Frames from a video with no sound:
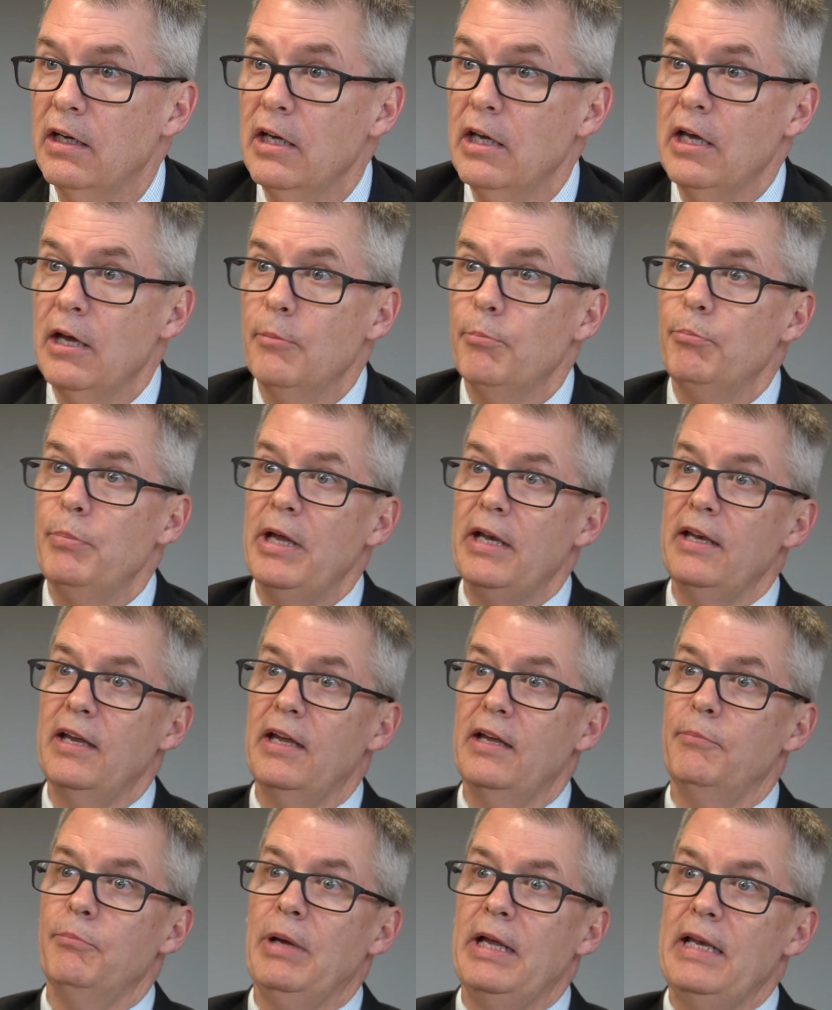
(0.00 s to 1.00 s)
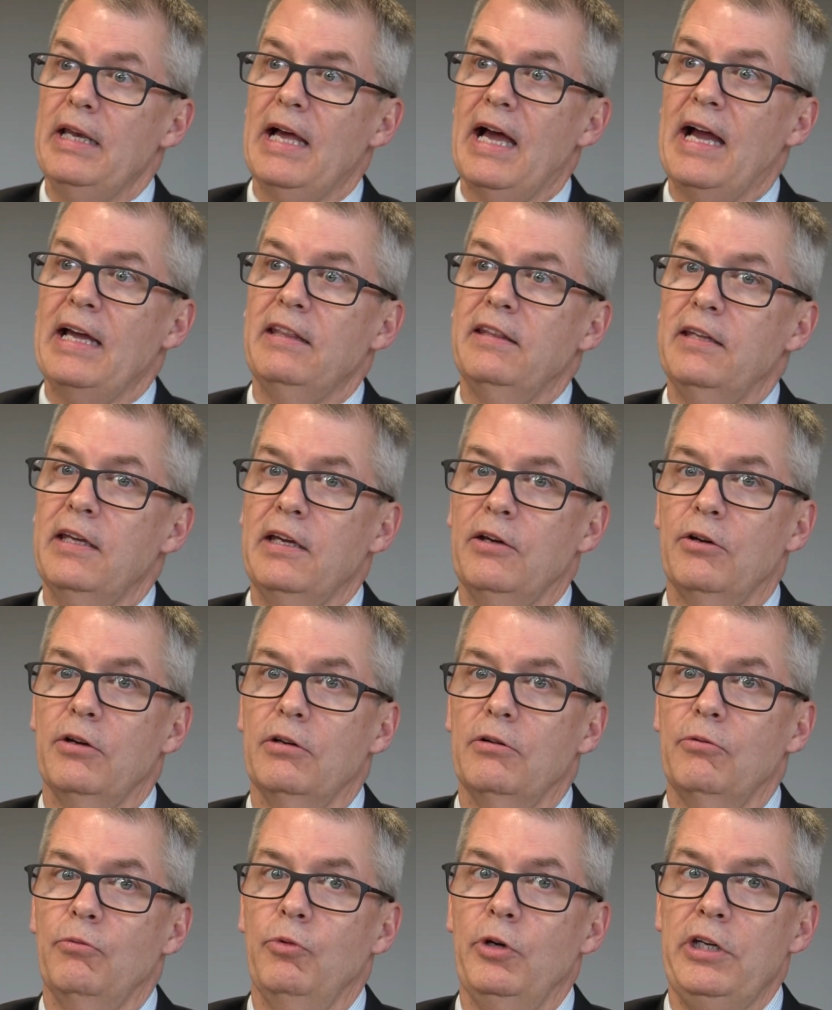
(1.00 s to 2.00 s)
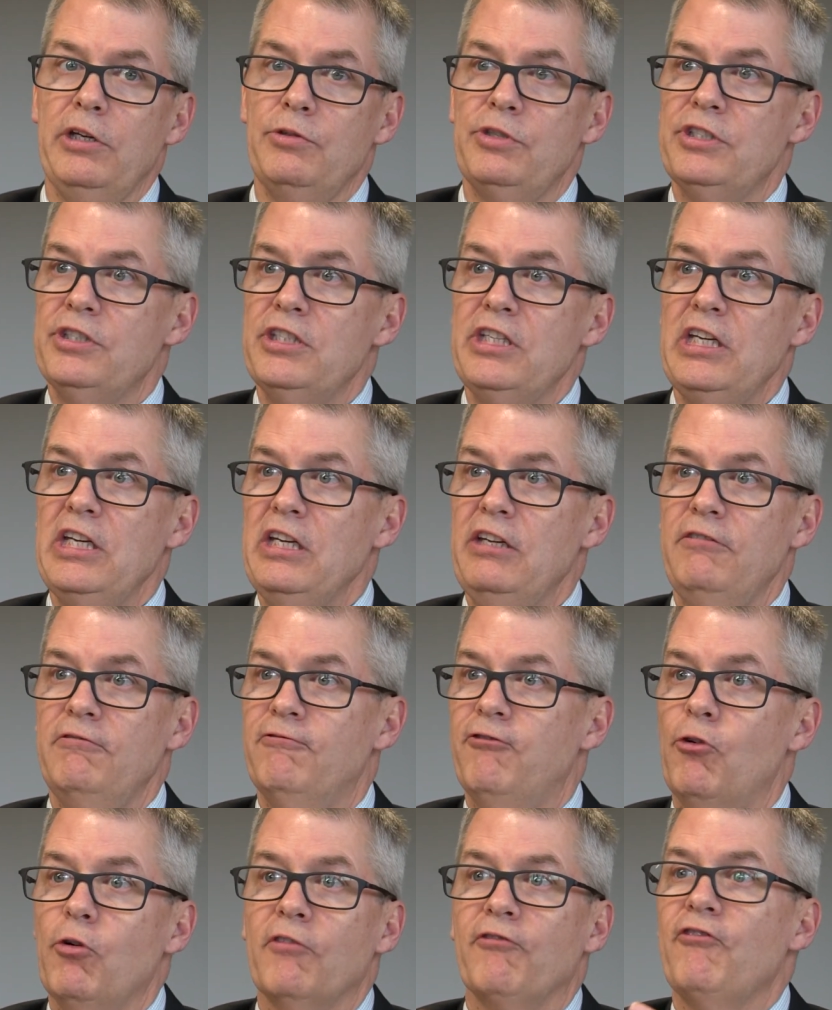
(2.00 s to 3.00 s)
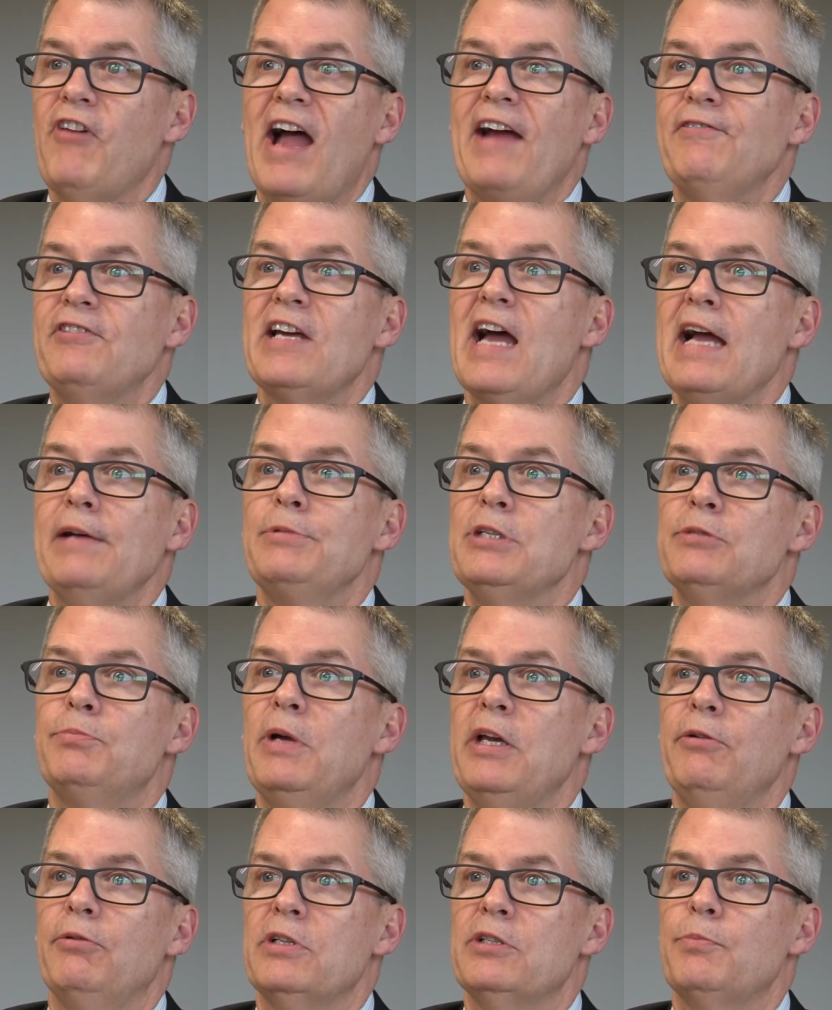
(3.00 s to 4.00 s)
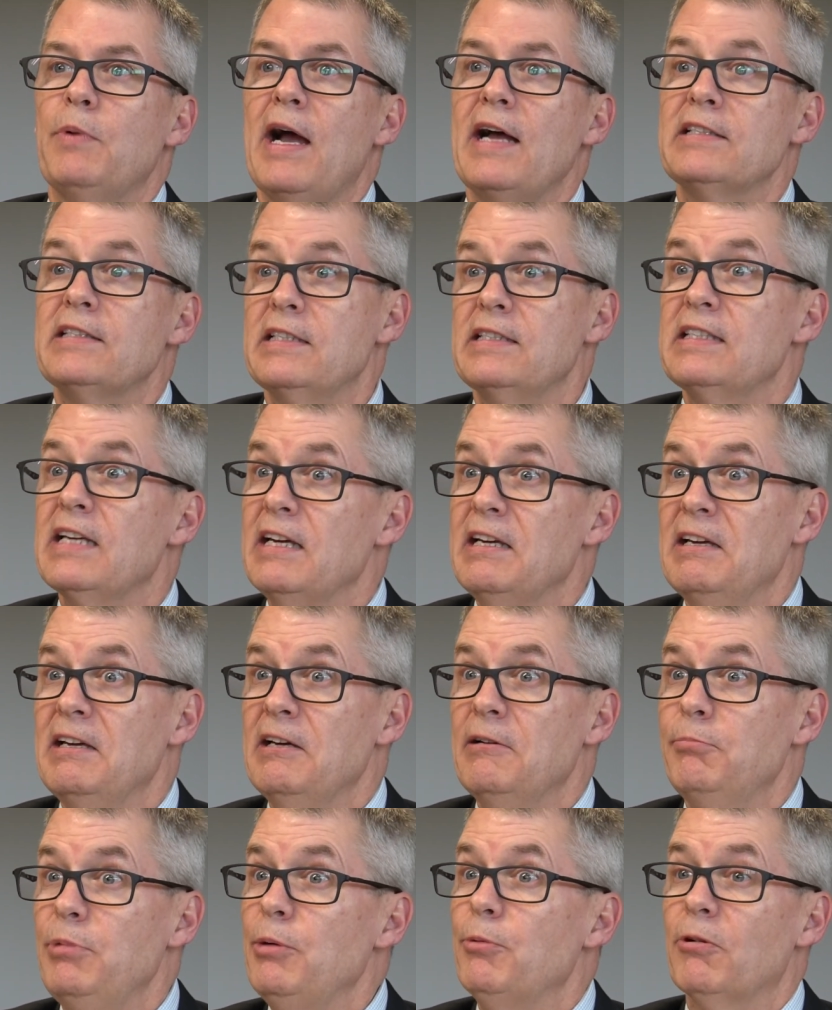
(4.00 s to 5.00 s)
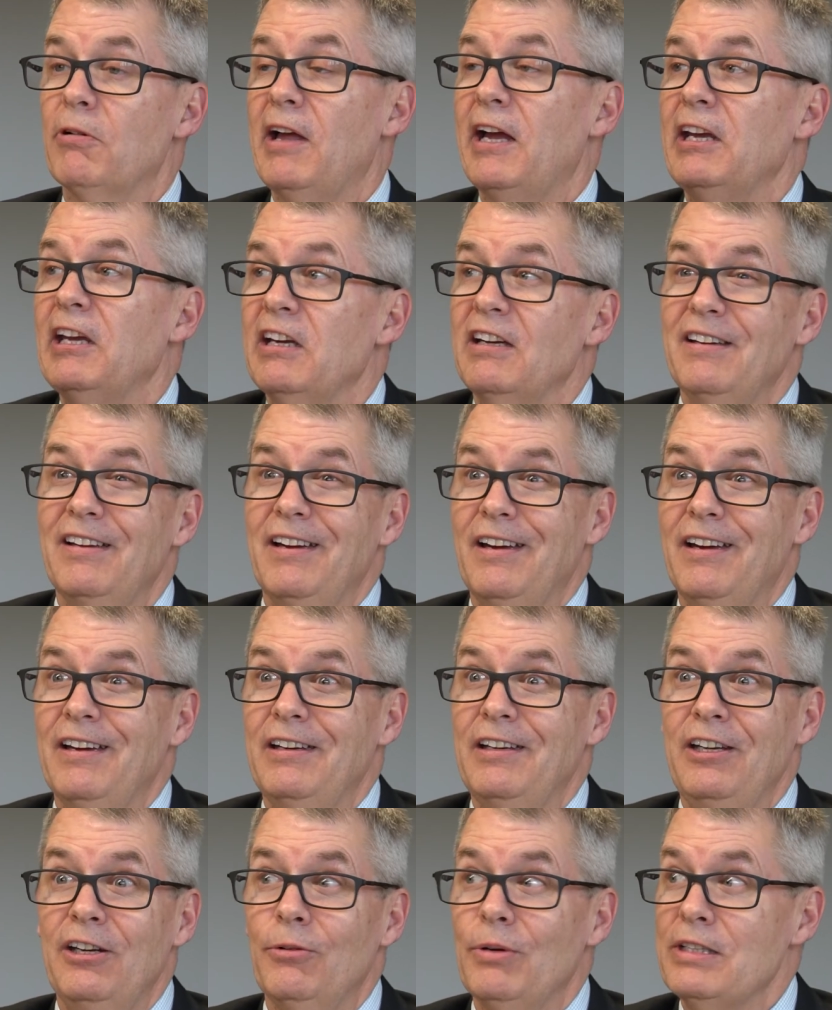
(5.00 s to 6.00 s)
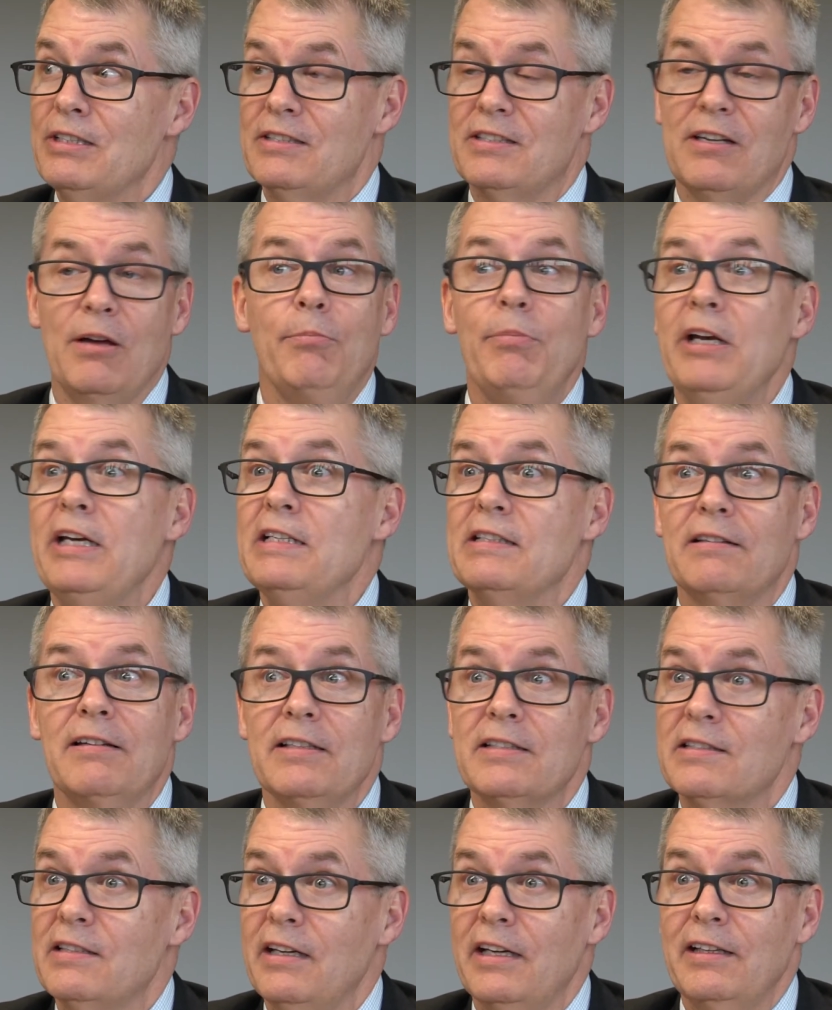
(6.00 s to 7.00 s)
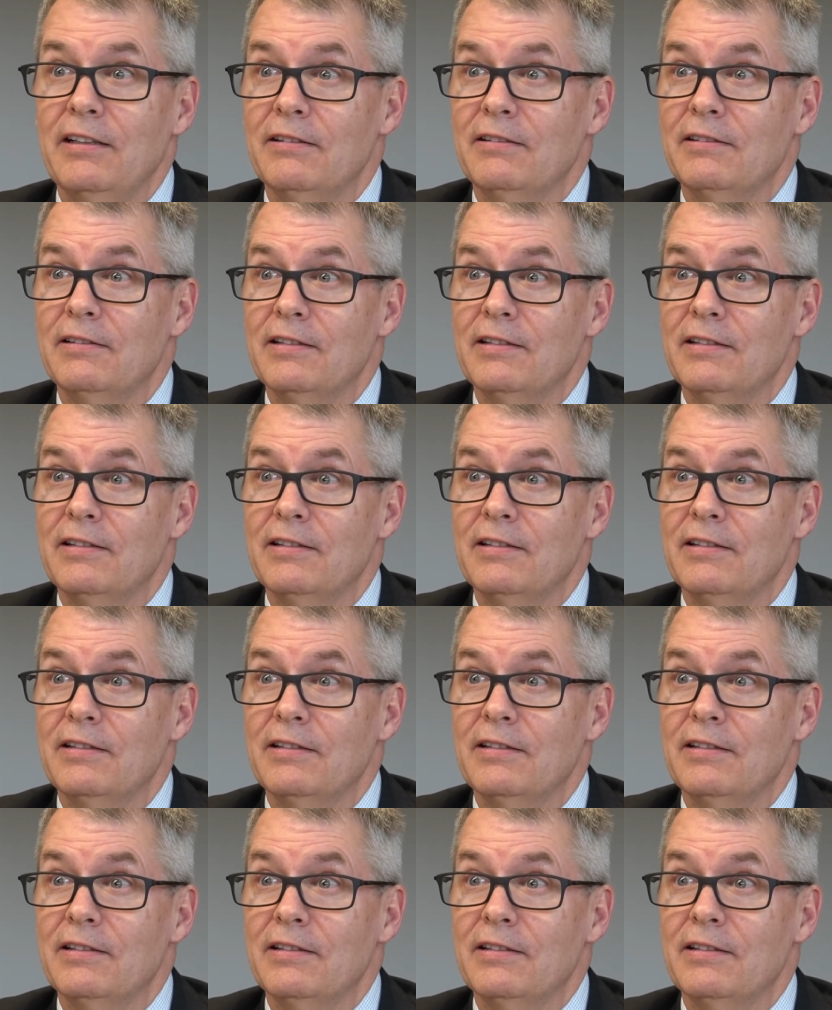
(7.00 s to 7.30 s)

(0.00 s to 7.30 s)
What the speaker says: Yeah. But I think when you see 4 or 5 times as many responses, people are like, you know what? Somebody's listening.